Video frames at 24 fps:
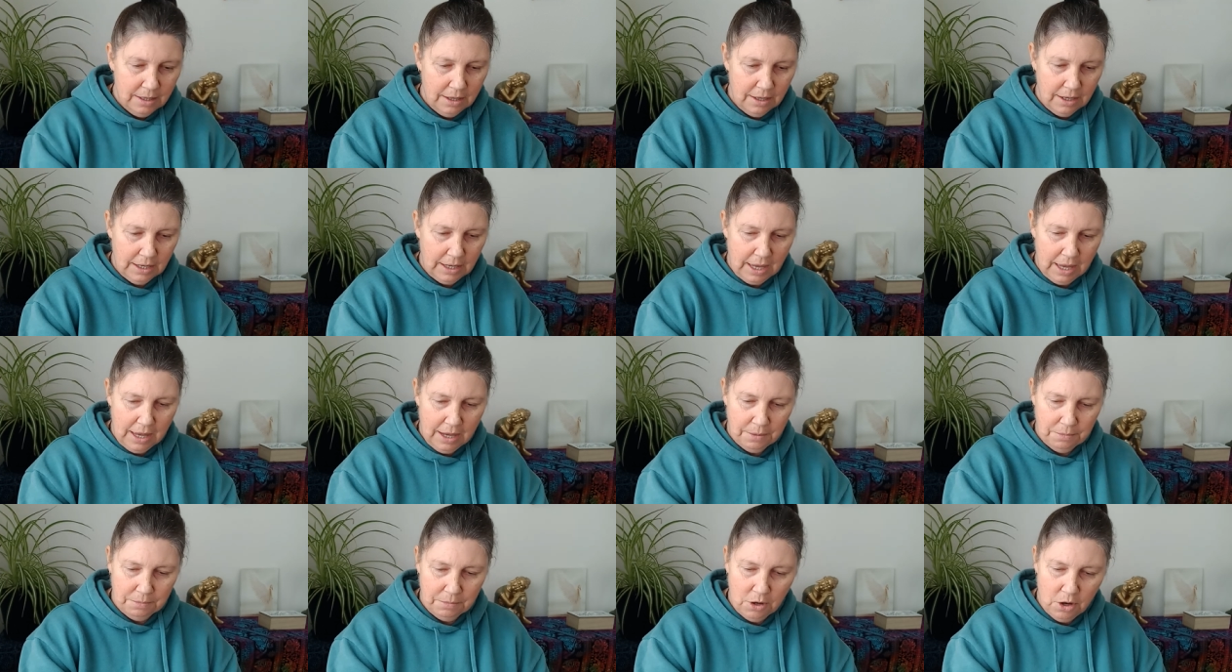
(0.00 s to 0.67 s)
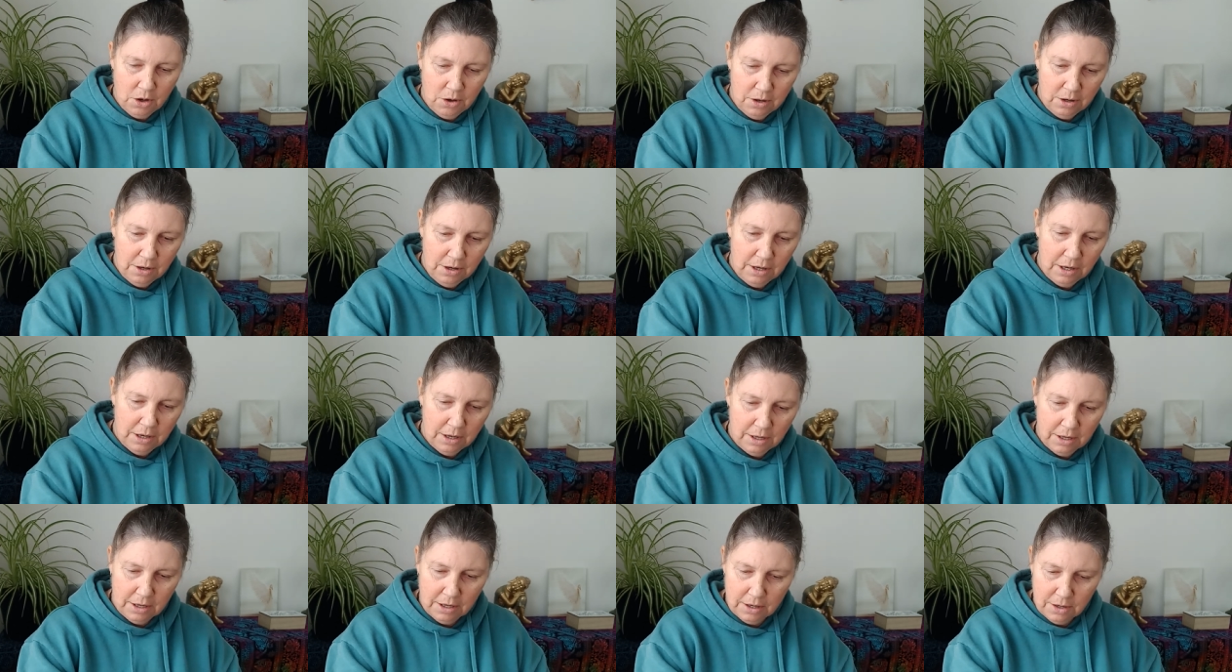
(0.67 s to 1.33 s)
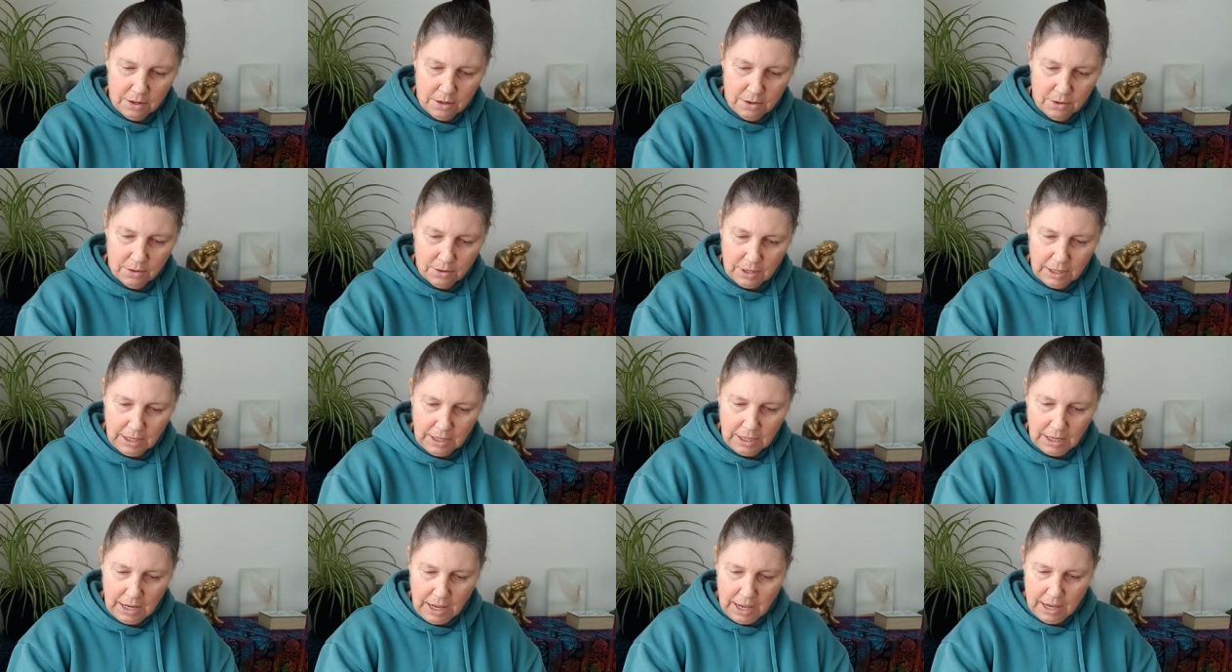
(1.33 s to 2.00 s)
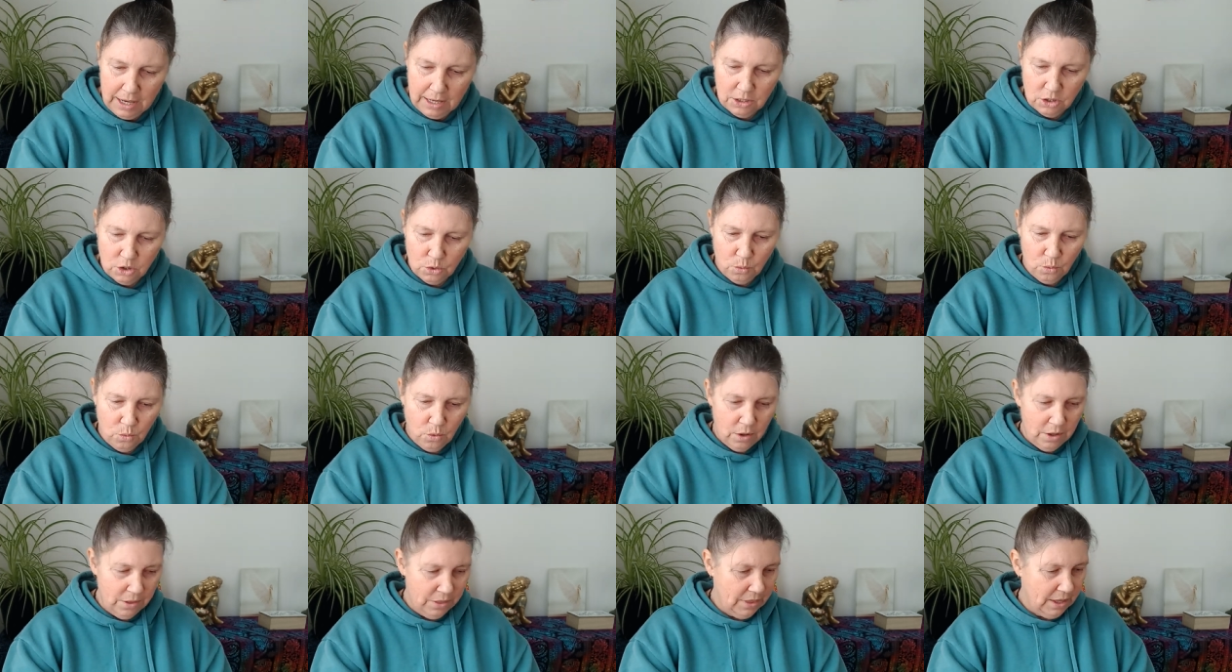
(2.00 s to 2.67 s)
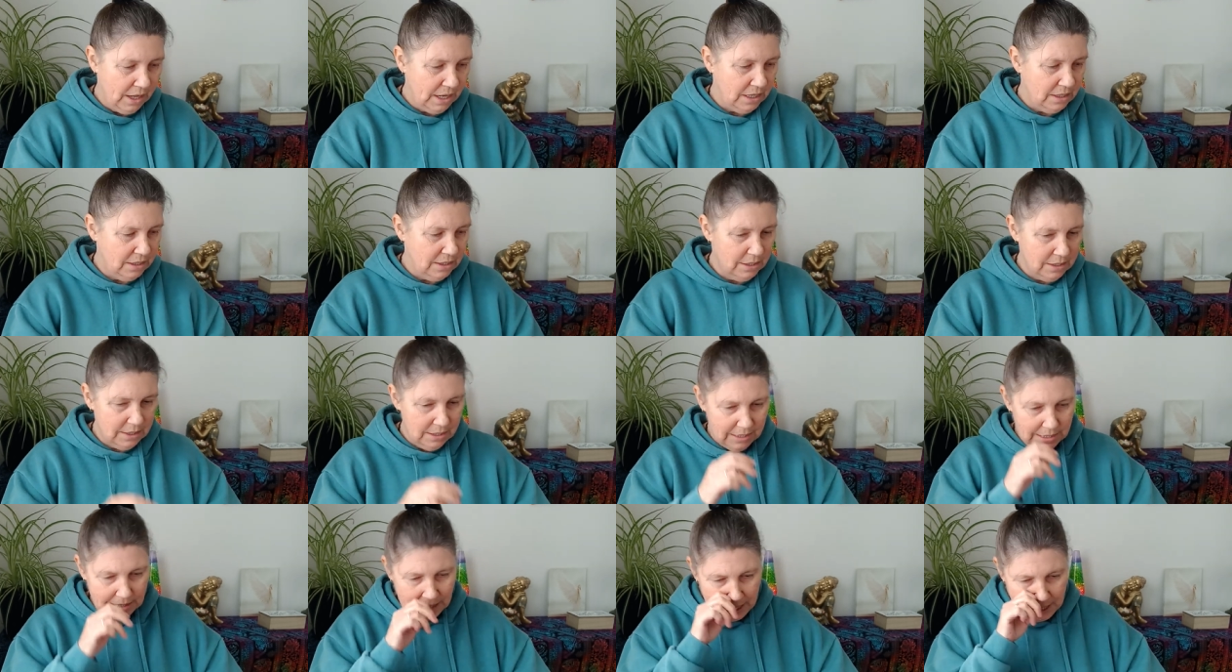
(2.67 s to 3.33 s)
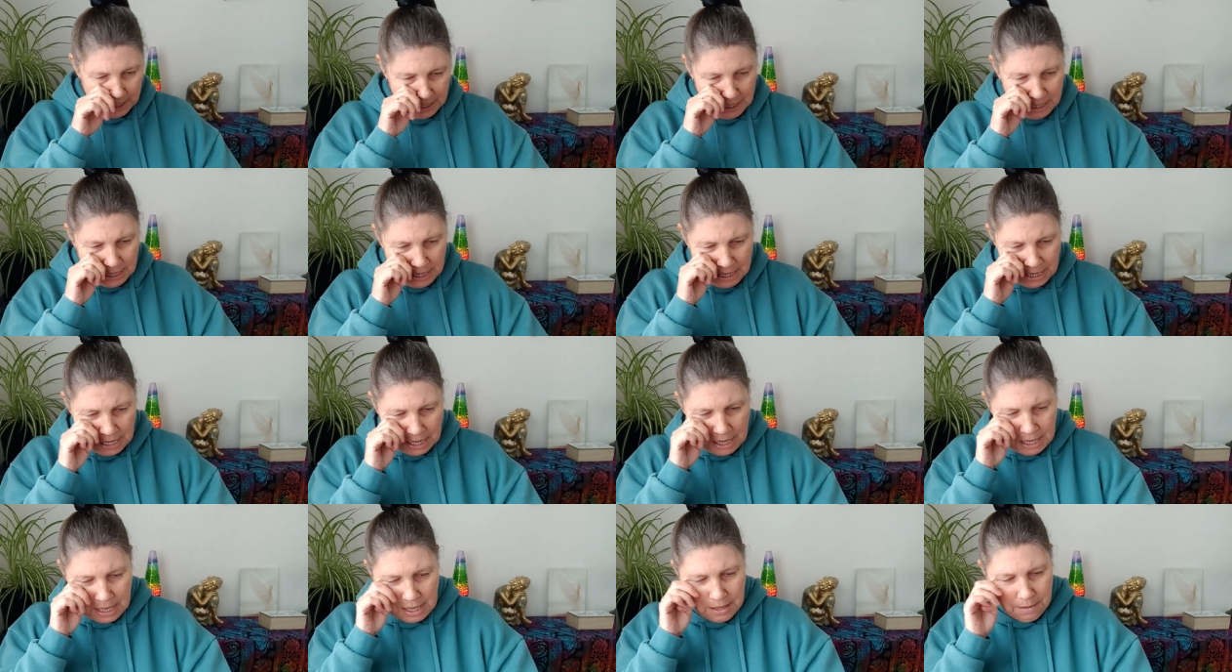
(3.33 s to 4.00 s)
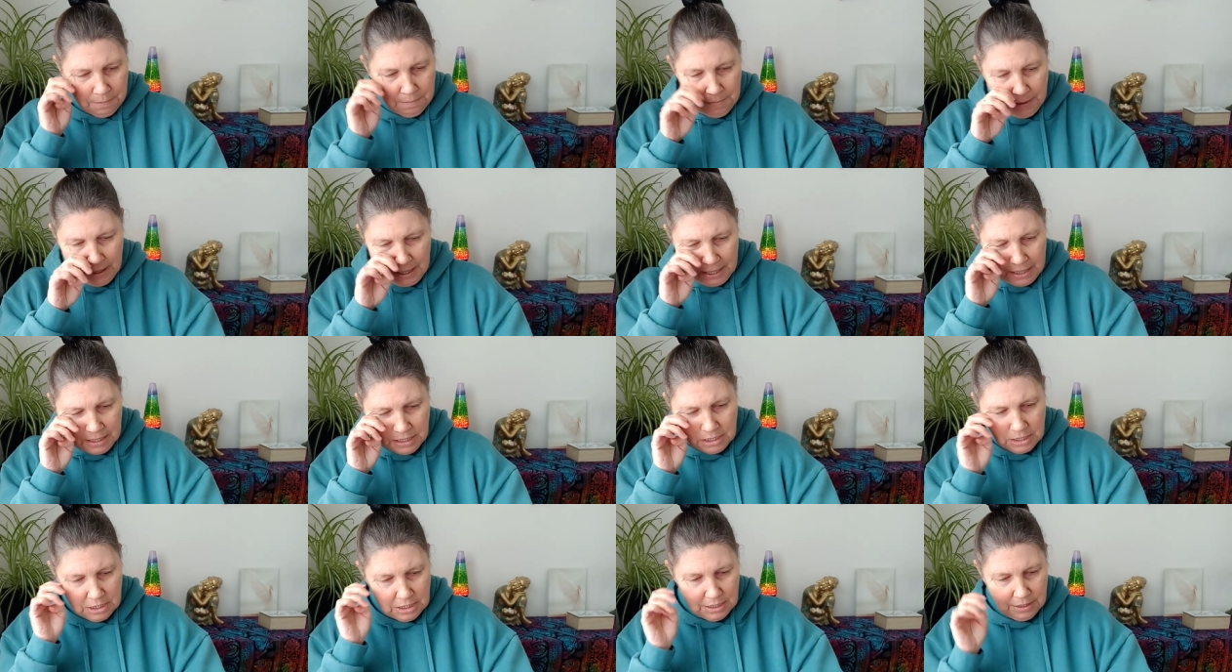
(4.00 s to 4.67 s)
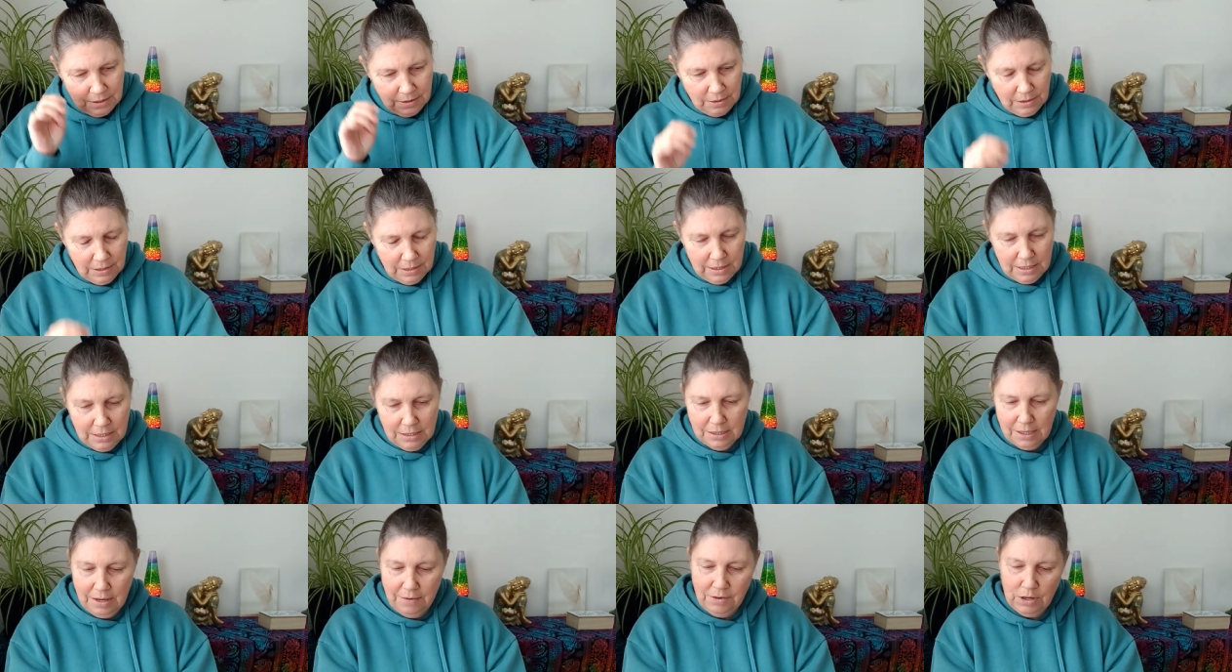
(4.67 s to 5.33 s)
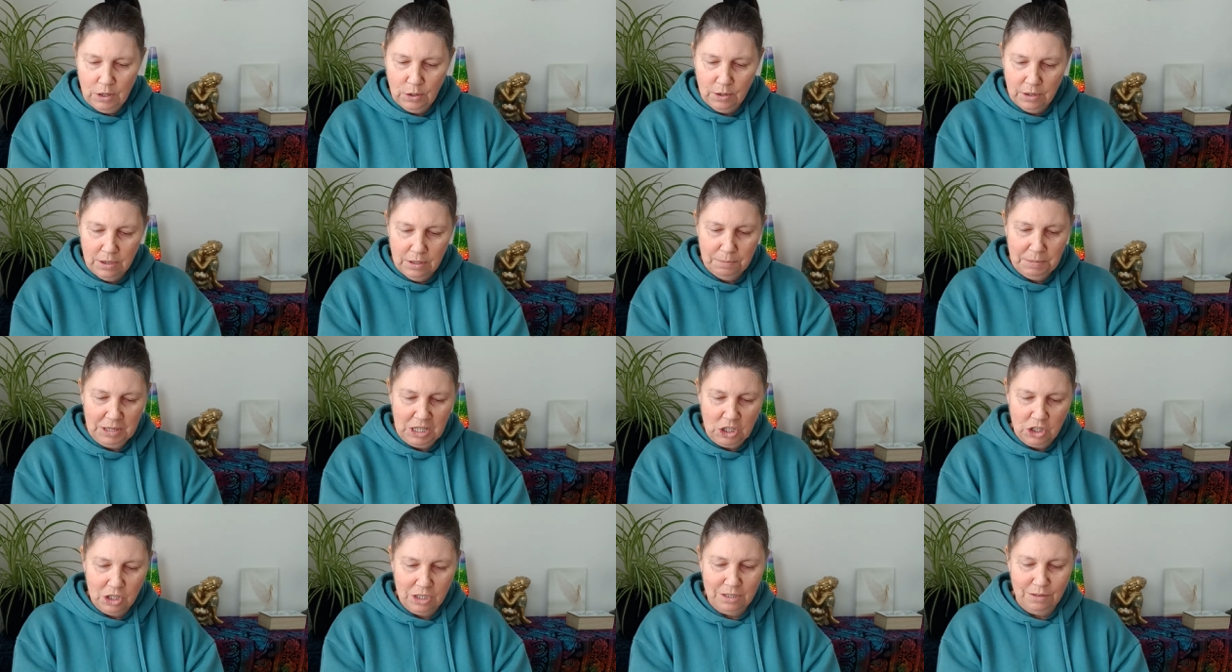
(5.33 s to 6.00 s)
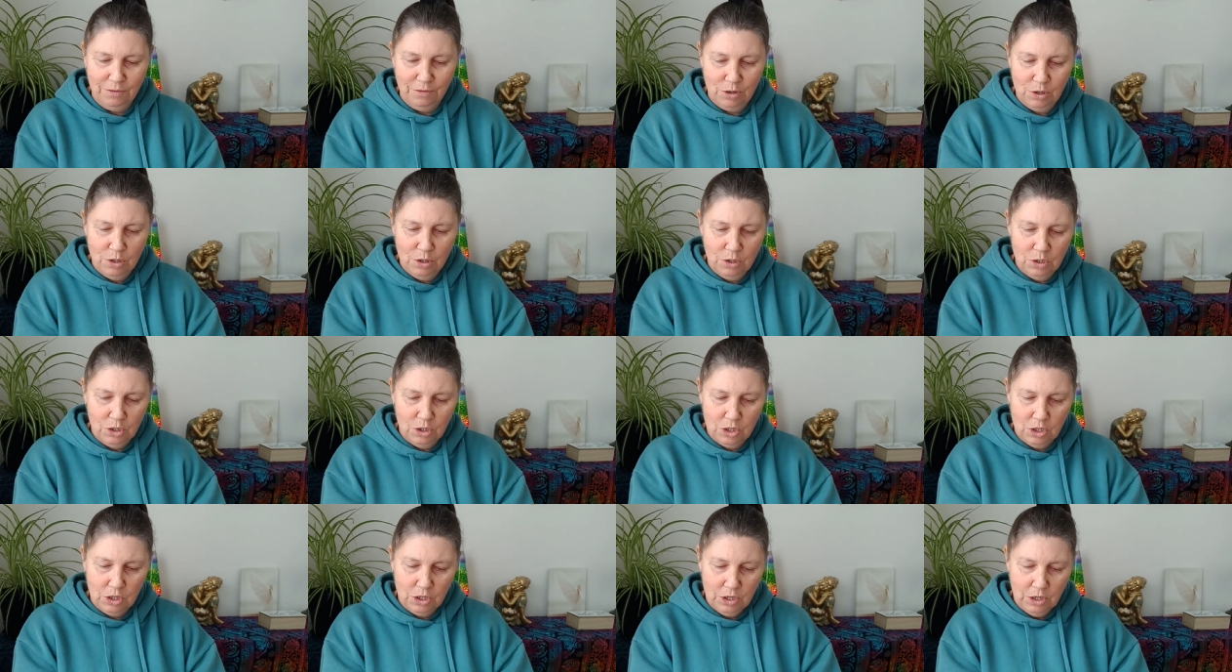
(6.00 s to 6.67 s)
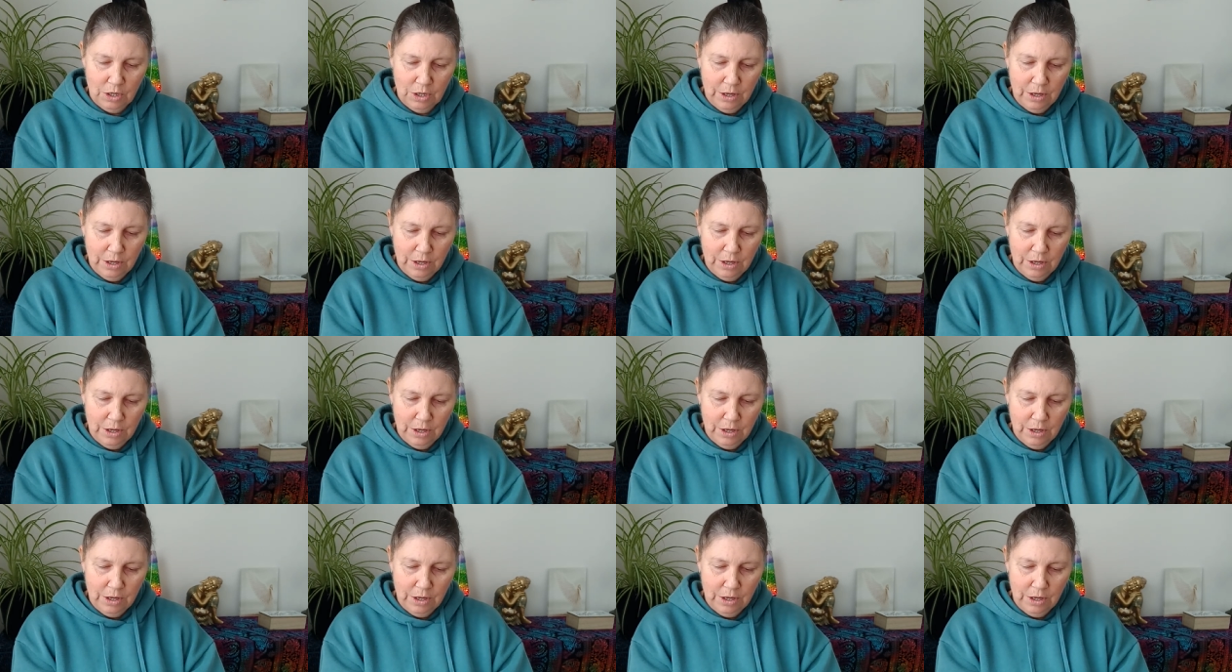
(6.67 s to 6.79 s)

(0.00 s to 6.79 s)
Okay, I'm not looking at what they say, but let's have a look at the pictures first